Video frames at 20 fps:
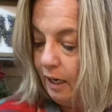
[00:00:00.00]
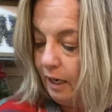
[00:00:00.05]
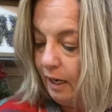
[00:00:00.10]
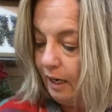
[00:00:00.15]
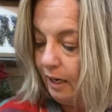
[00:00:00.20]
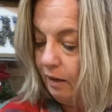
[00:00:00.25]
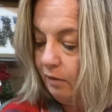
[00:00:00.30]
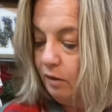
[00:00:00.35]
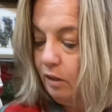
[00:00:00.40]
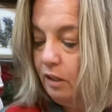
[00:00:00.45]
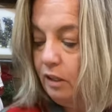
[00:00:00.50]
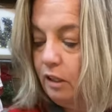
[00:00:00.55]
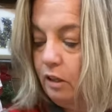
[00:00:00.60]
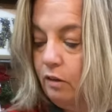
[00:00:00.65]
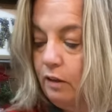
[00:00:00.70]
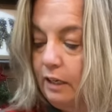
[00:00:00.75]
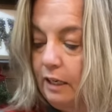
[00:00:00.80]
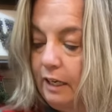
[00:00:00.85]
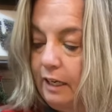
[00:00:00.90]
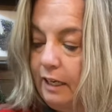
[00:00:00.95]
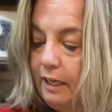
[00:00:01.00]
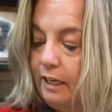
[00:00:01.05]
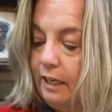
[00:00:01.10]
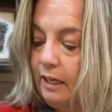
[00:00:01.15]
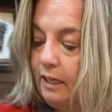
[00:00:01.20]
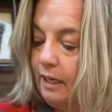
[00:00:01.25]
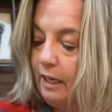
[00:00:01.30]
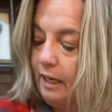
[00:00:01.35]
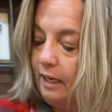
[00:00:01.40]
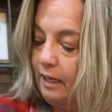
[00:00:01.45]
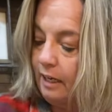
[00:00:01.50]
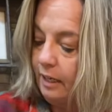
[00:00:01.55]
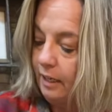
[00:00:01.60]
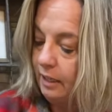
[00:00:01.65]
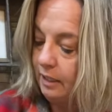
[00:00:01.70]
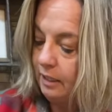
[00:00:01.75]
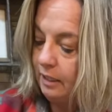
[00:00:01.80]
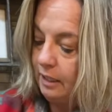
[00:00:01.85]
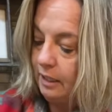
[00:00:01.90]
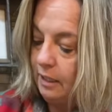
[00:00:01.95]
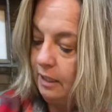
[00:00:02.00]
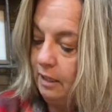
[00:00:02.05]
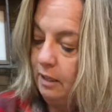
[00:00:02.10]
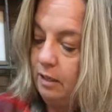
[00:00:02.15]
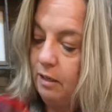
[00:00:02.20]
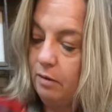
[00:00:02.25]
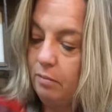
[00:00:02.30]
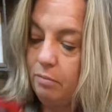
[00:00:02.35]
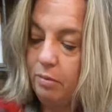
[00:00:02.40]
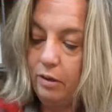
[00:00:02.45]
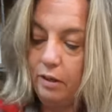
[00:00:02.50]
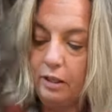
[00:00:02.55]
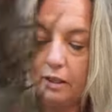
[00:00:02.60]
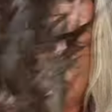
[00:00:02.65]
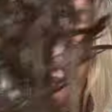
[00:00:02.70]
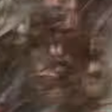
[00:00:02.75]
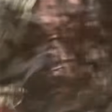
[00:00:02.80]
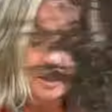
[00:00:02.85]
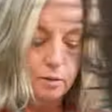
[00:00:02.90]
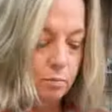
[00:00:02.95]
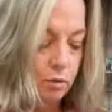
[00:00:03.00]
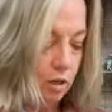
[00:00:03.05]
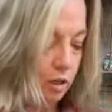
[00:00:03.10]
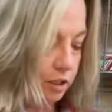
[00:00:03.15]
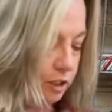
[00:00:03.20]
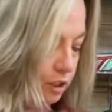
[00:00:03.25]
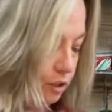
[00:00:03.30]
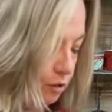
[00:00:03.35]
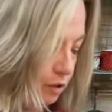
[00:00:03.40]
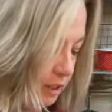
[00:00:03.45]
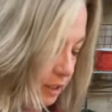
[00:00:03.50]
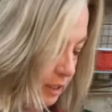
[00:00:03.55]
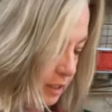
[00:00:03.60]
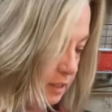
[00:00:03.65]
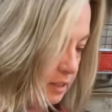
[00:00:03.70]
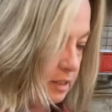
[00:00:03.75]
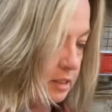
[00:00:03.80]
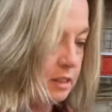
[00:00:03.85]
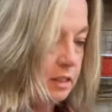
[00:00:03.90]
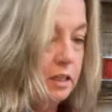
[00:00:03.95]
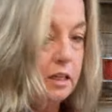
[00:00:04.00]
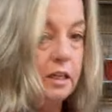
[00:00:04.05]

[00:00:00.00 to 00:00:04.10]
and I'm gonna go ahead and put in some Argonis.